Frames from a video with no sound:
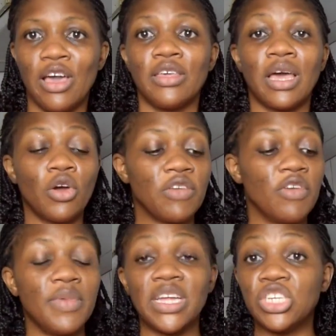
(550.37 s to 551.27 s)
You're not
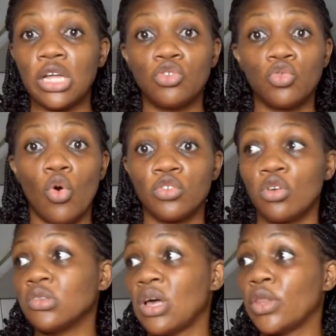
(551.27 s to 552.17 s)
giving me a chance to
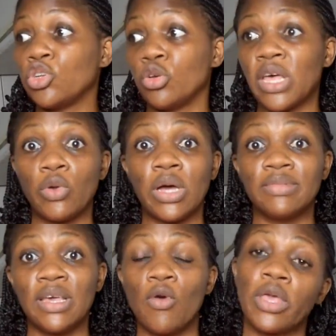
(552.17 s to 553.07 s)
hustle, because there are other jobs that you
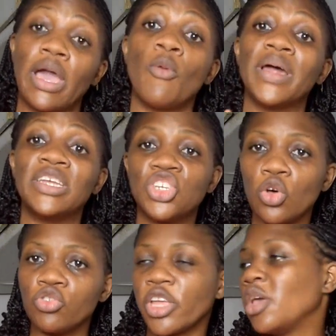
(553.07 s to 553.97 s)
can say, okay, I'll manage this
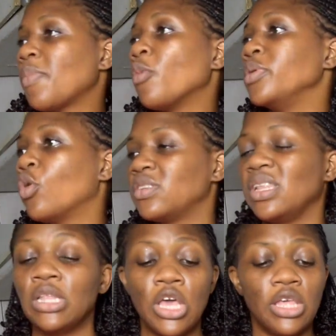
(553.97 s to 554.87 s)
100K, but I'll be
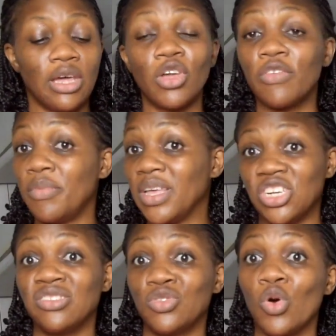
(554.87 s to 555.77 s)
hustling. You're not giving me a
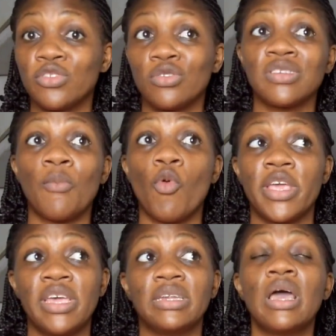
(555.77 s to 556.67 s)
chance to hustle, because I'm
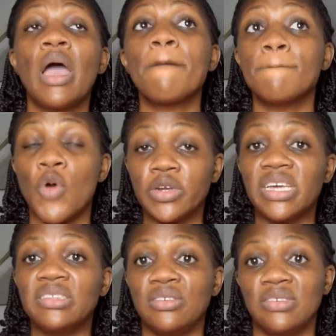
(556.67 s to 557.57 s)
working
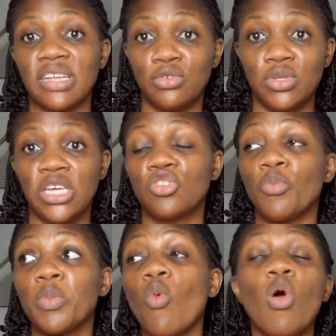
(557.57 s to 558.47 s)
Monday to Saturday.
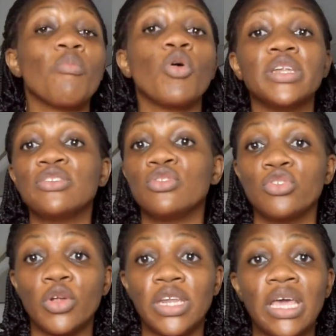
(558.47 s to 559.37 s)
Some people work Monday to
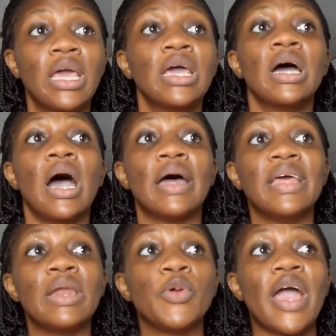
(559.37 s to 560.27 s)
Sunday. And
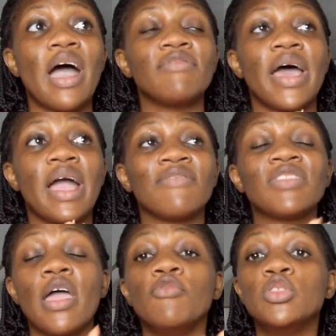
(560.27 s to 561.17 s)
then we have, like,
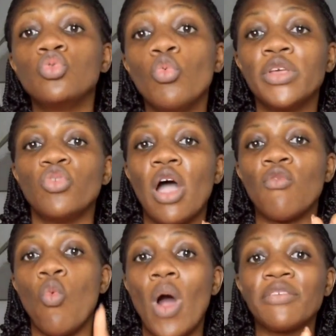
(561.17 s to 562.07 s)
after every 2 weeks, you
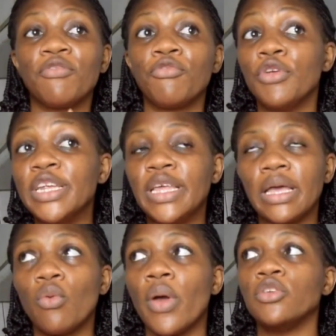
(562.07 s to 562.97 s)
have one free
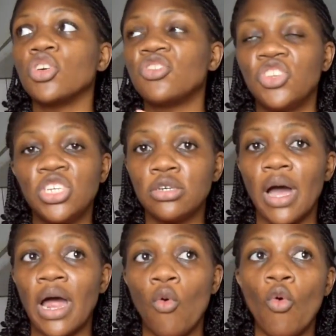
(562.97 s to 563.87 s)
day where you just chill
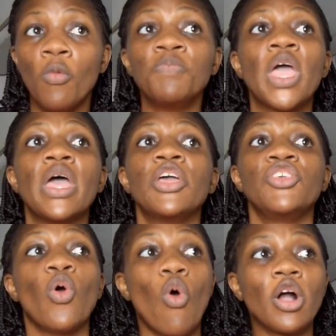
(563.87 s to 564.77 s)
at home.
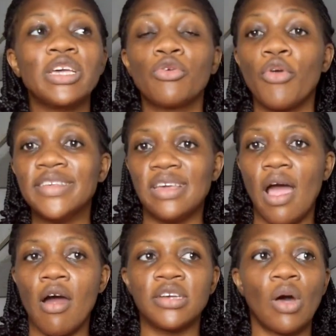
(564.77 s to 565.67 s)
You're working crazy
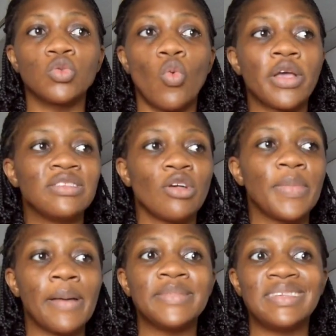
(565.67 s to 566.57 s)
hours. I was working
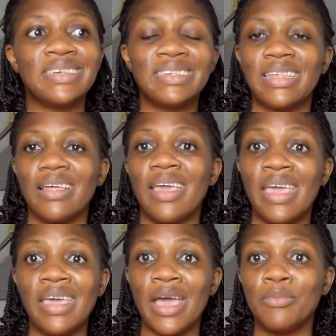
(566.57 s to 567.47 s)
sometimes 6
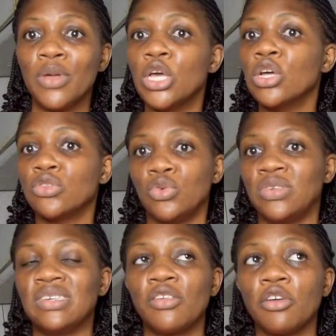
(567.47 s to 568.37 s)
a.m. to
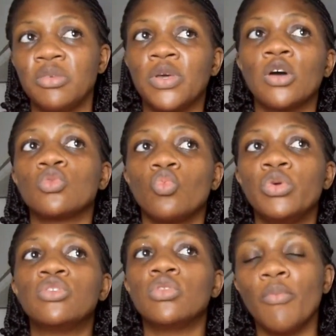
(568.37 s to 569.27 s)
6:30, because
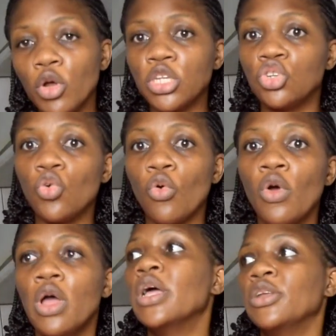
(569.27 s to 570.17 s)
we do the morning show.
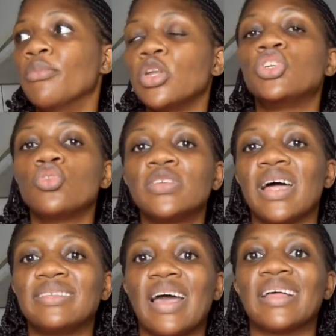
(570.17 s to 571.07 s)
The morning show
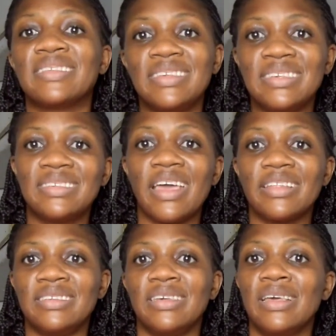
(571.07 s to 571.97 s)
starts at
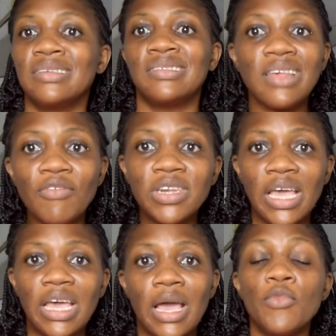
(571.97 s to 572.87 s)
6:30, 7
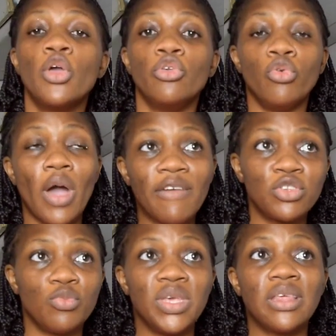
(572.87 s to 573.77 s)
a.m. You
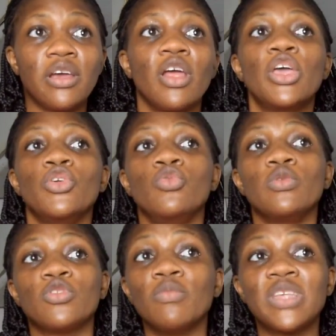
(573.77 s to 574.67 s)
have to be there.
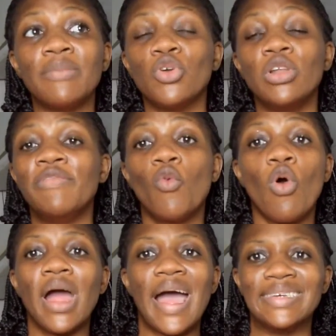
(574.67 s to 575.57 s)
Sometimes you're leaving
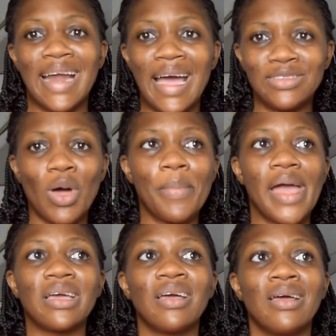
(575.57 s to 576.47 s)
work at 9. So I'm
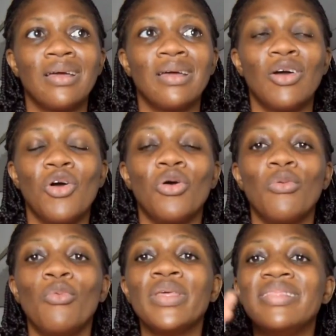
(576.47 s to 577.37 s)
like,
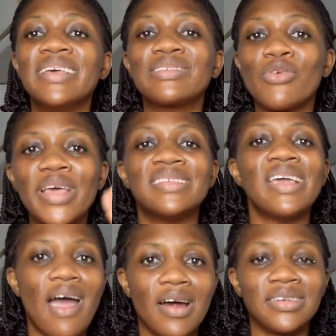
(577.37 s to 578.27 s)
with these
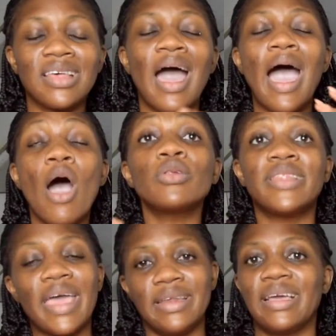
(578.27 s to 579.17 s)
crazy hours, how
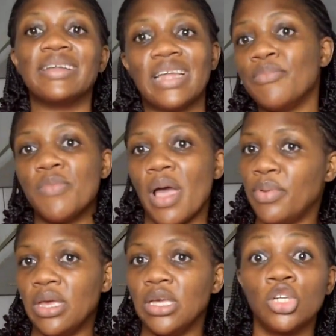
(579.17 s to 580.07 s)
then can that be my
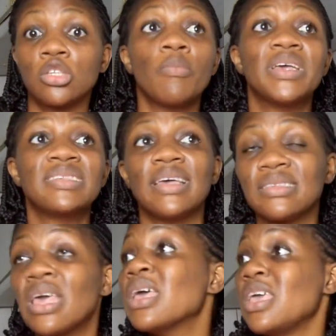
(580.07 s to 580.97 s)
pay? It does not make
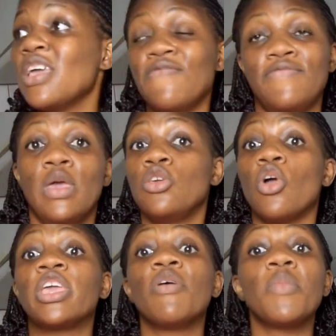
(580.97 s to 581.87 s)
sense. If
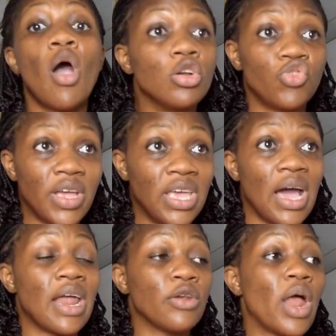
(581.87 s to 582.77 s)
you're giving me
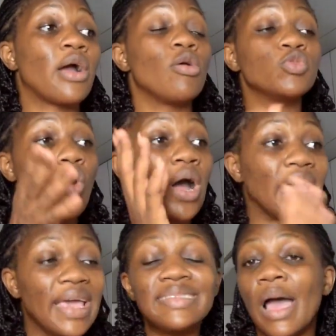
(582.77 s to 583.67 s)
100K and I know that I come to work
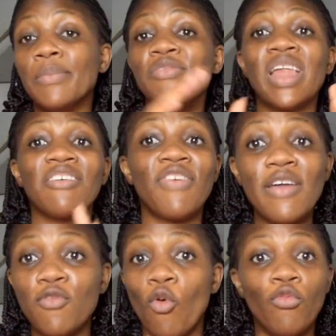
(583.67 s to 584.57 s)
at 8, I'm leaving at
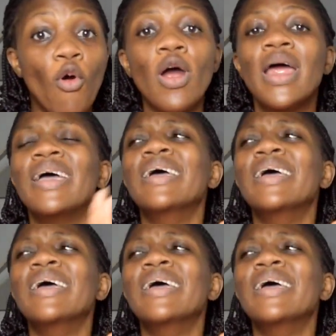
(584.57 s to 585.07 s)
5 or 4,